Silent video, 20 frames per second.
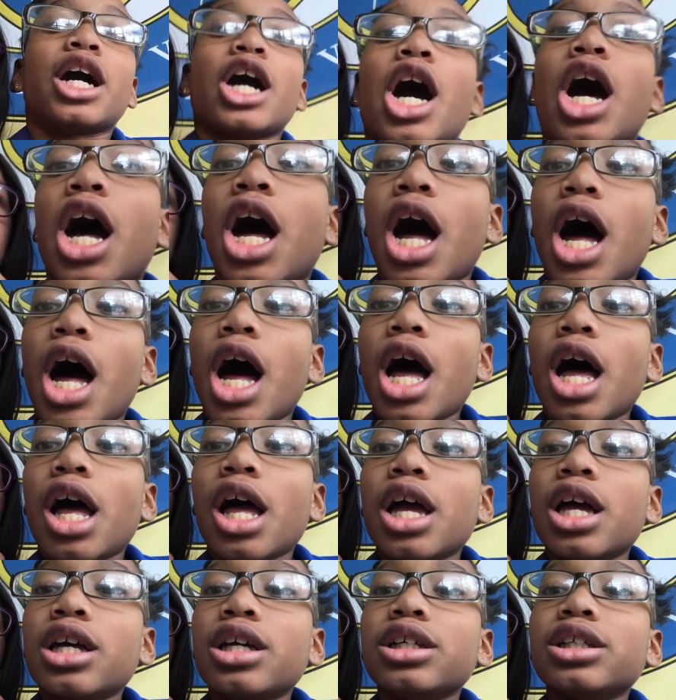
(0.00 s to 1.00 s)

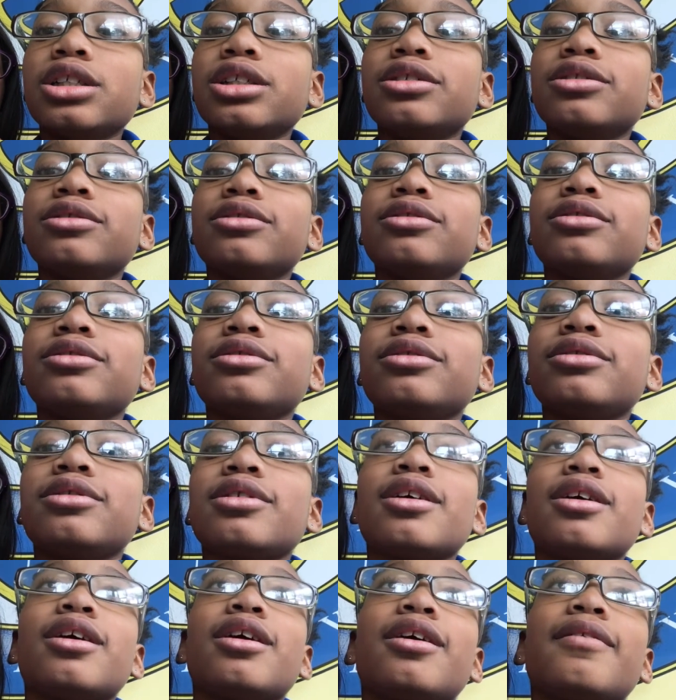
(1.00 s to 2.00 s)
guys,
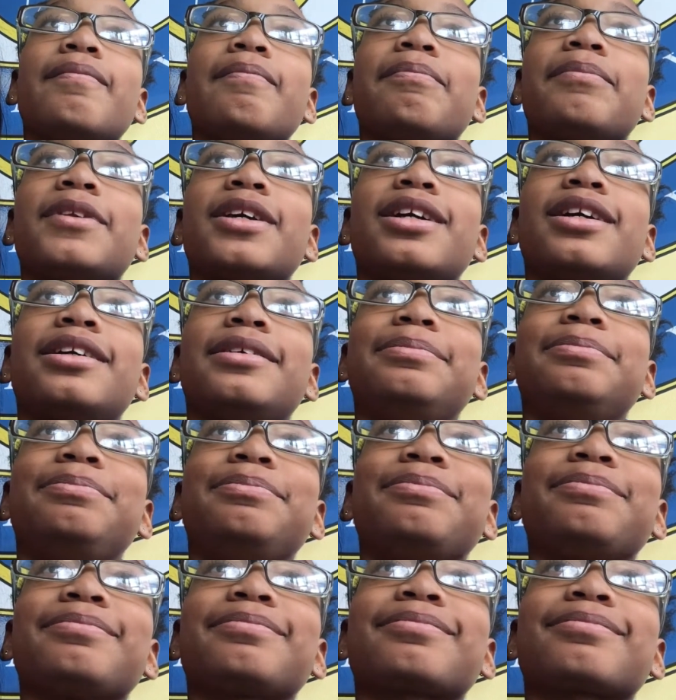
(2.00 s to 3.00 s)

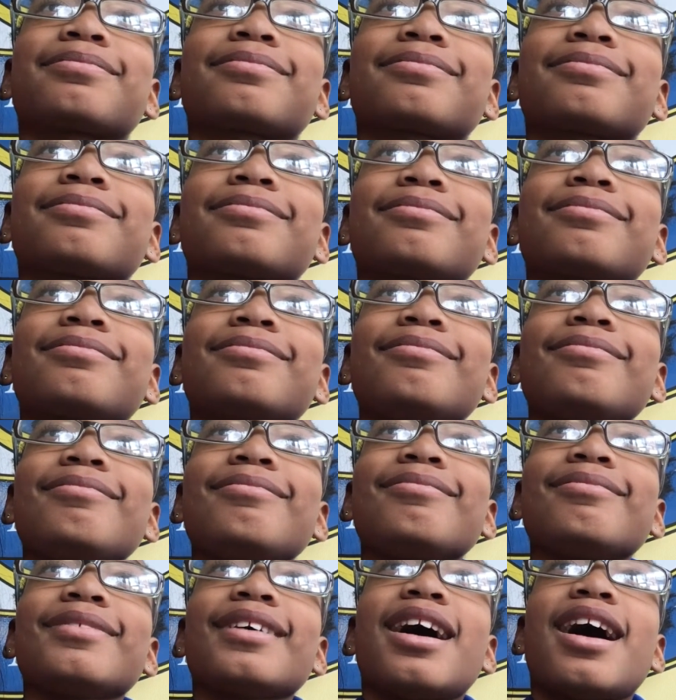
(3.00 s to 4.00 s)

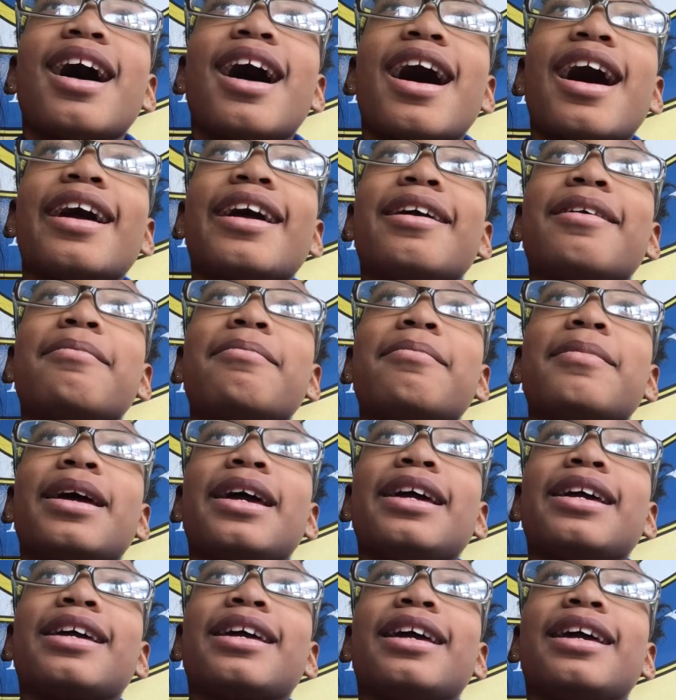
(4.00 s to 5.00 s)
I am
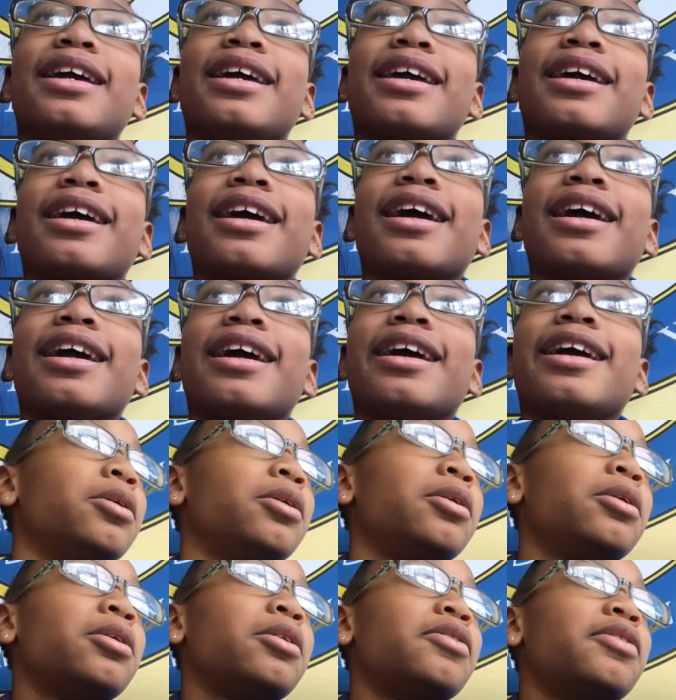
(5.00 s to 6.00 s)
making a...
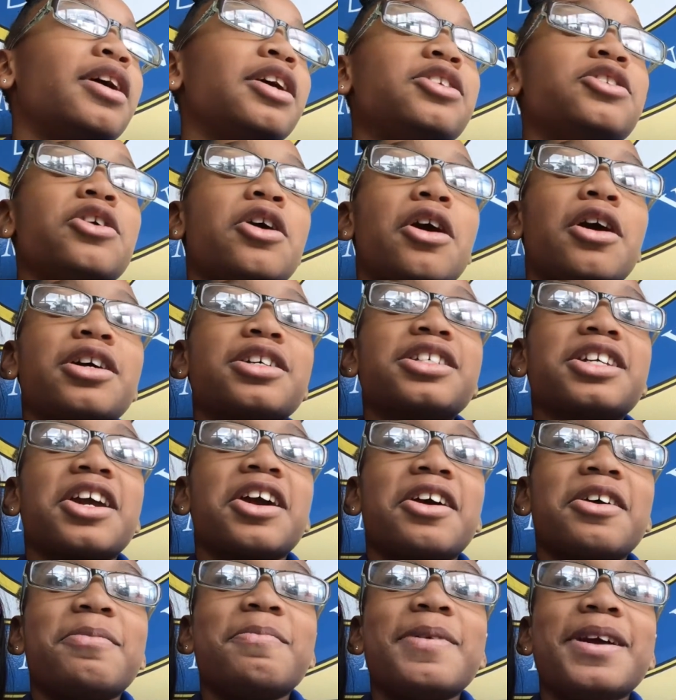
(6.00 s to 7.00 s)
That dog
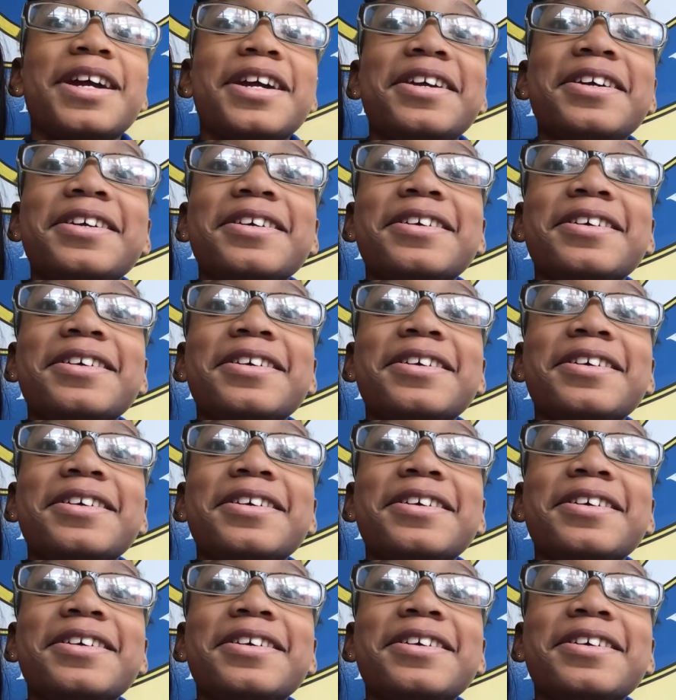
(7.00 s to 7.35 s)
scared me.